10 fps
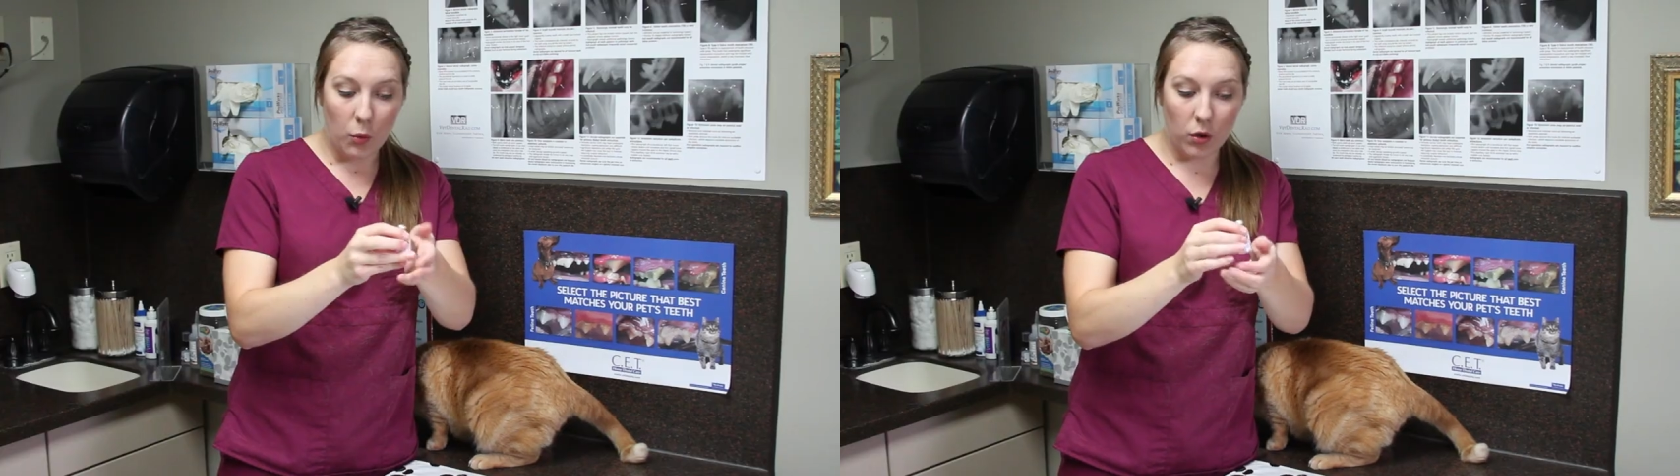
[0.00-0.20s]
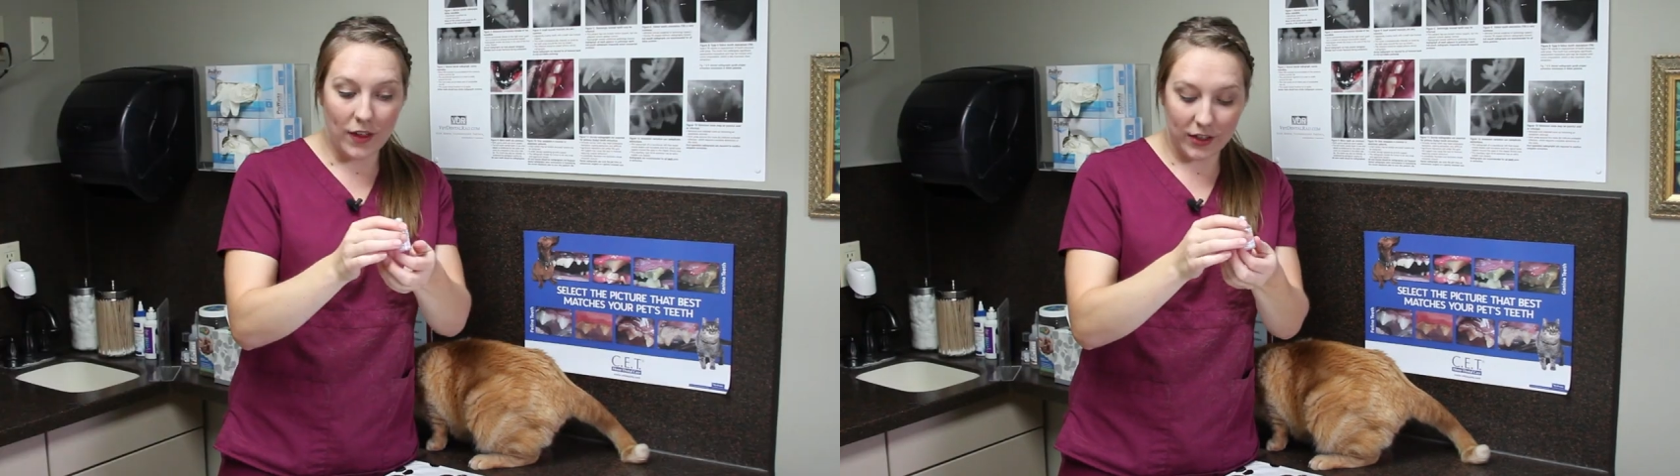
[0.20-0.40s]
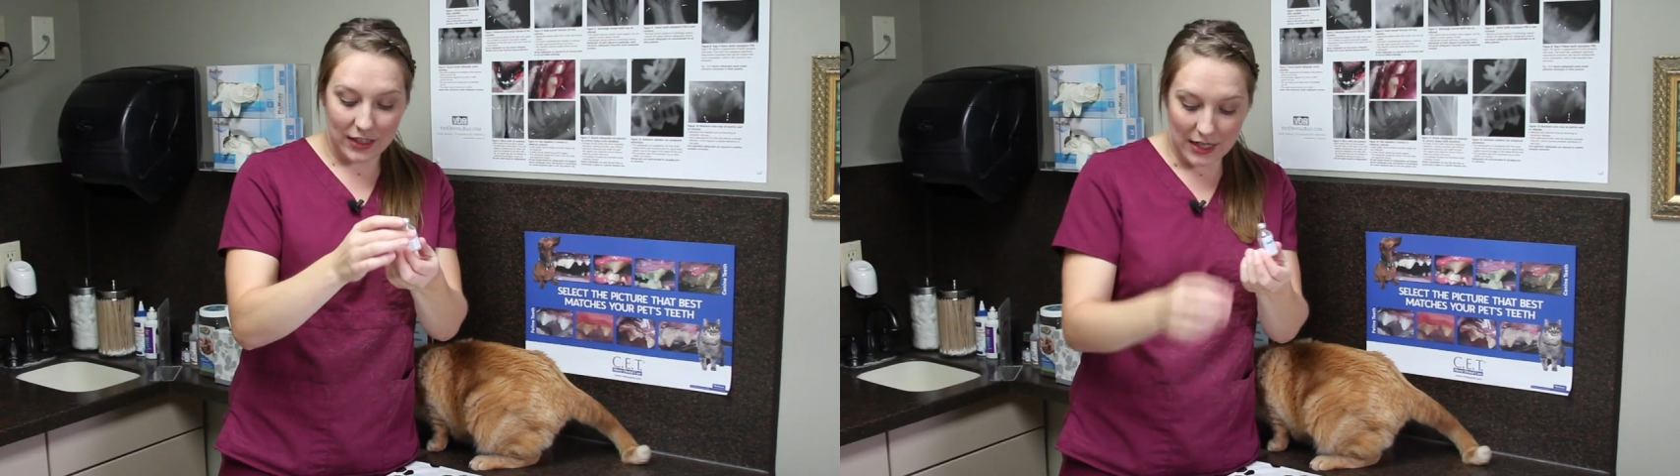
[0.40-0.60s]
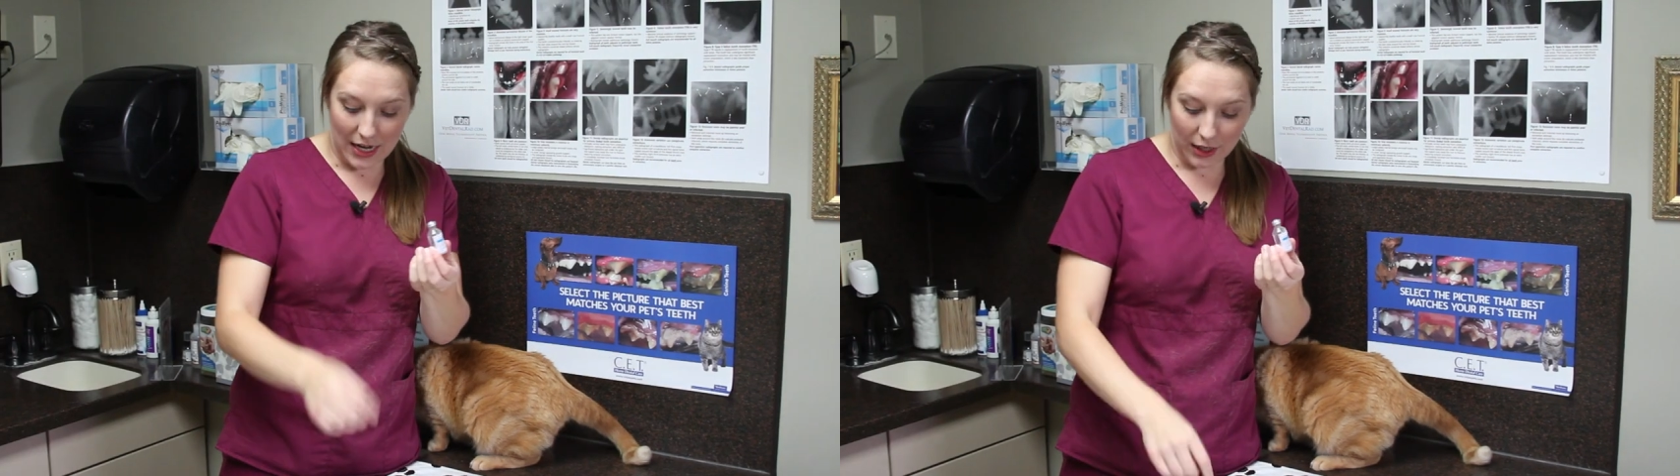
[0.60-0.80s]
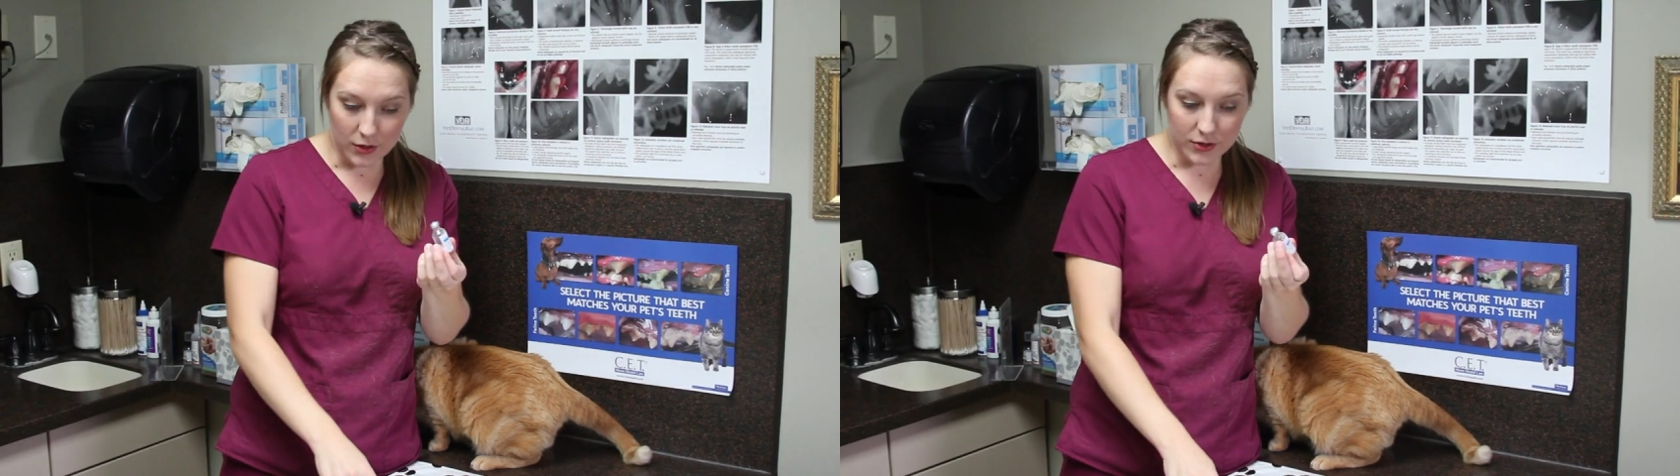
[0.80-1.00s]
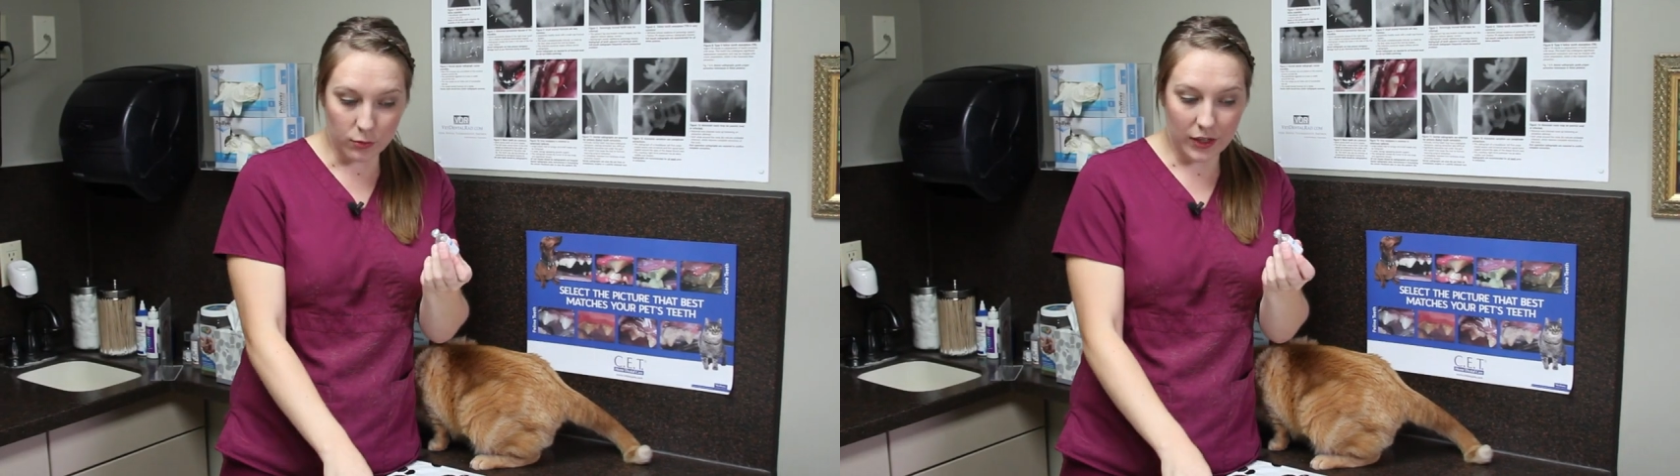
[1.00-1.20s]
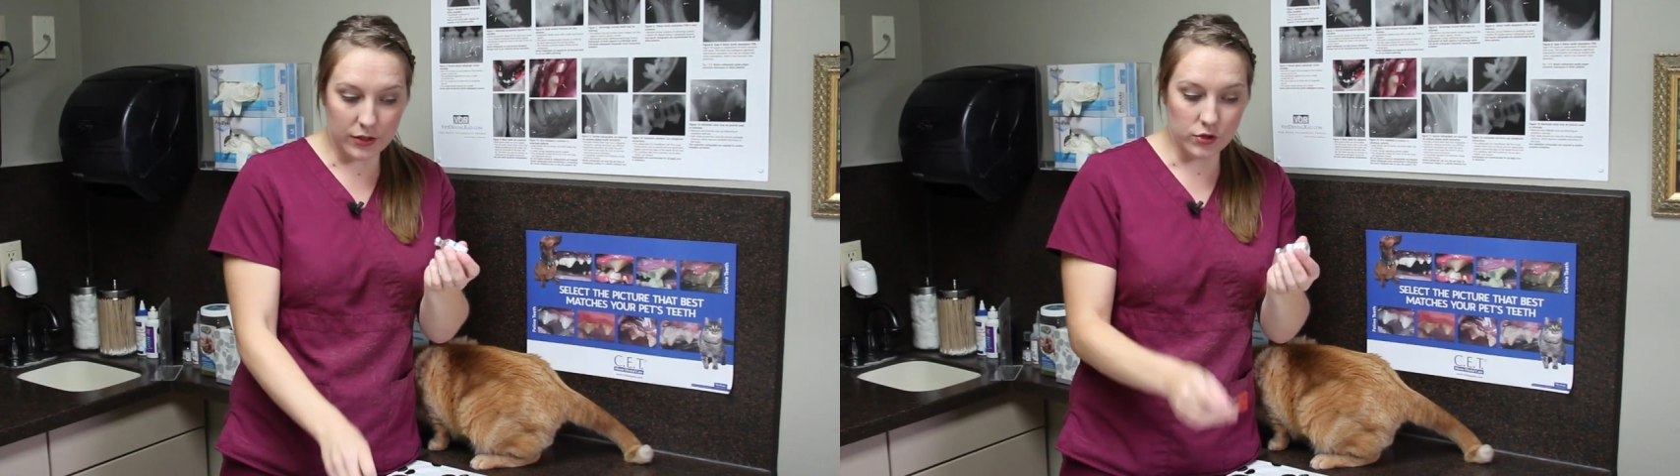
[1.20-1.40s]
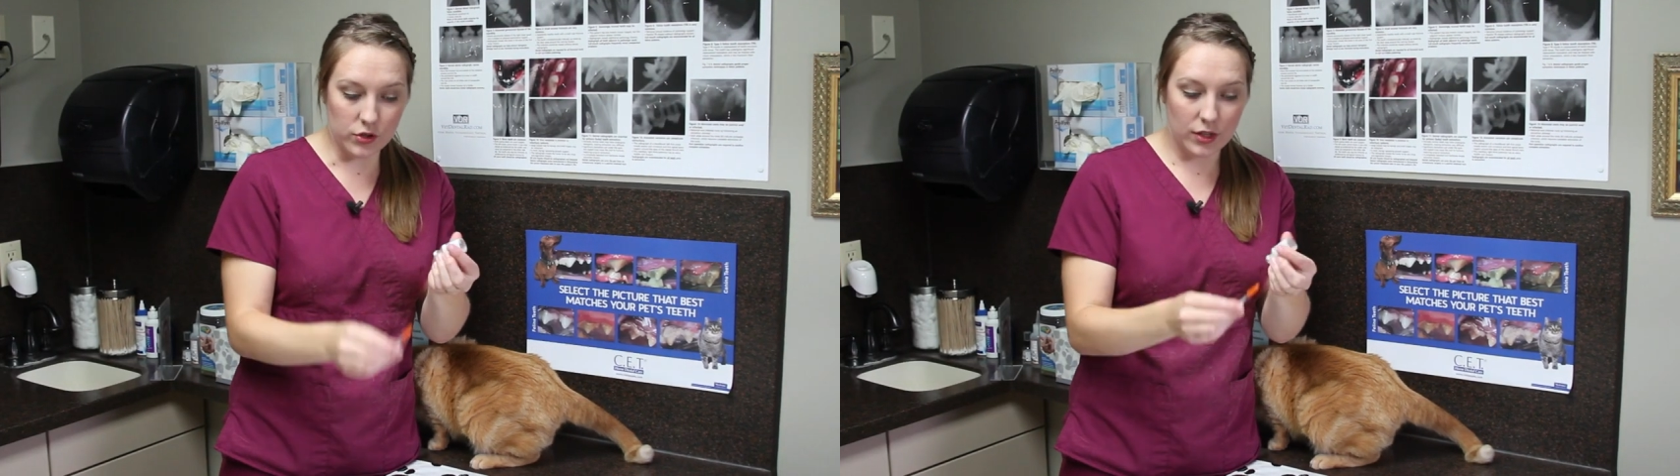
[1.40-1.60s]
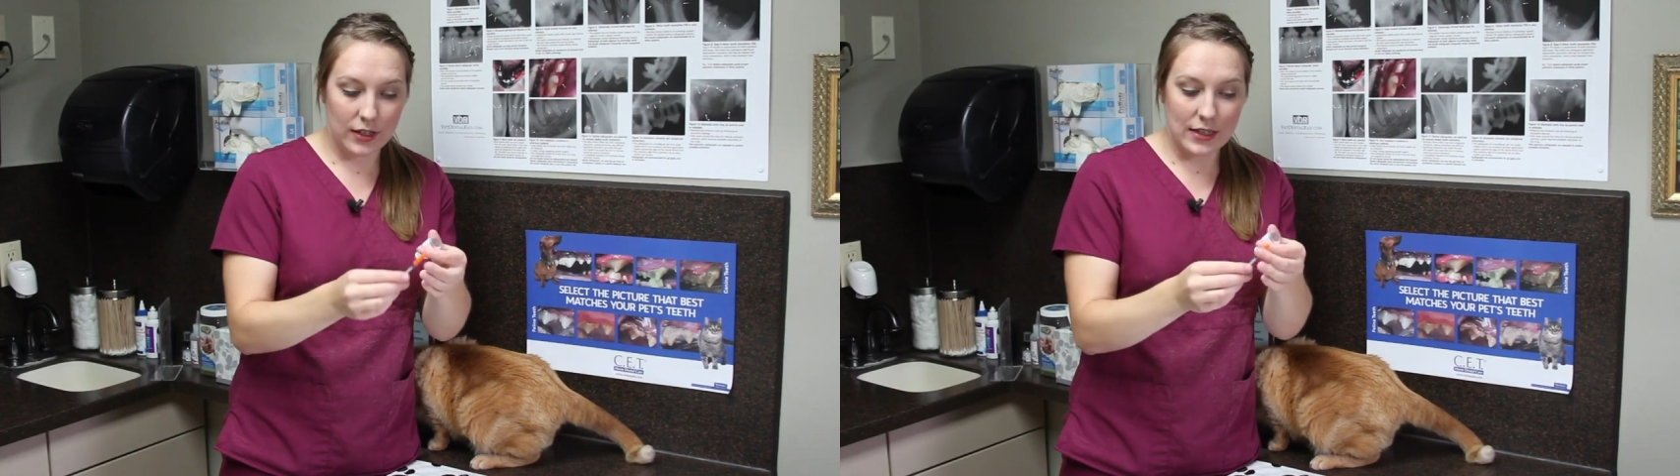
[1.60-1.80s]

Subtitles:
We're then going to take our syringe,